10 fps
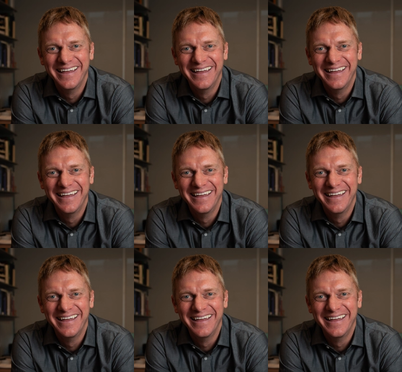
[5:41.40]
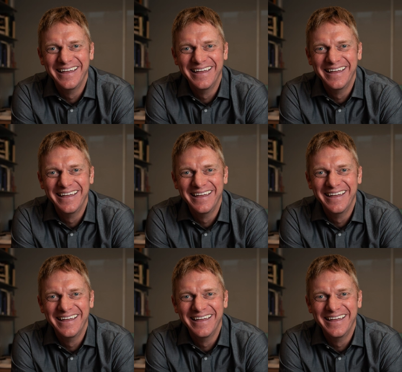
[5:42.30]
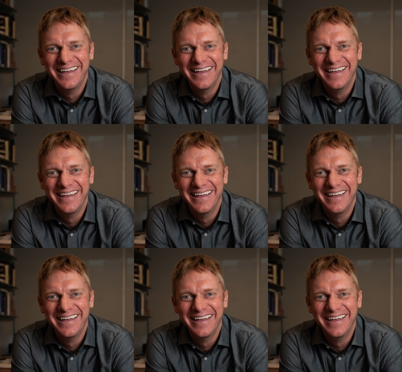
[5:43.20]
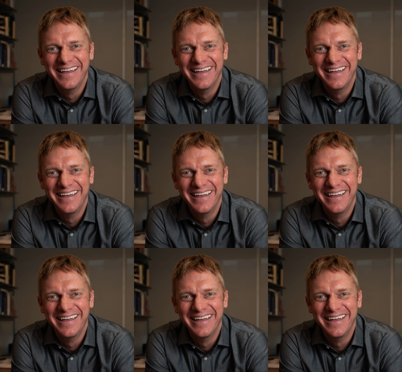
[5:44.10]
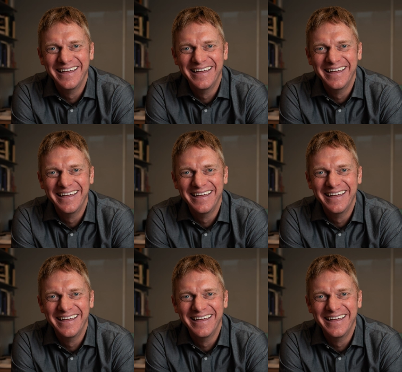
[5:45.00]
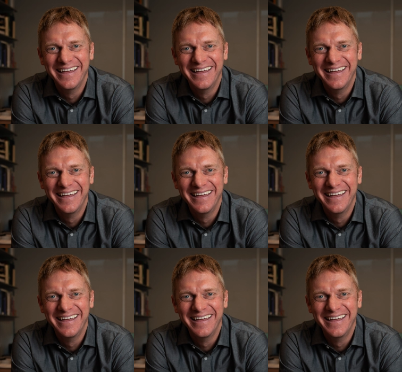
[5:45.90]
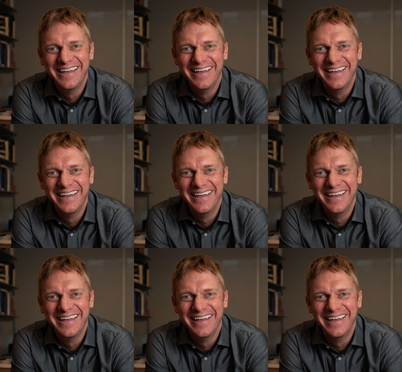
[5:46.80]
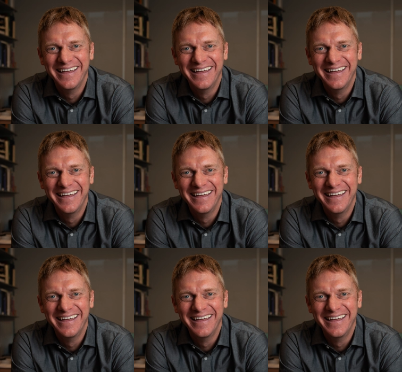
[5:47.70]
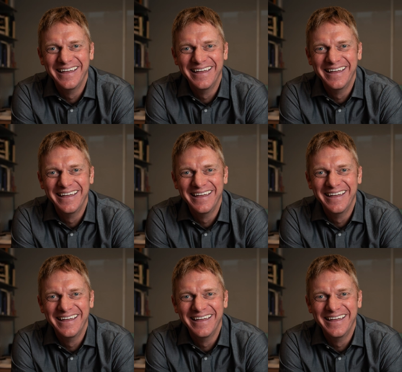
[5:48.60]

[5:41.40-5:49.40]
(no lip movement)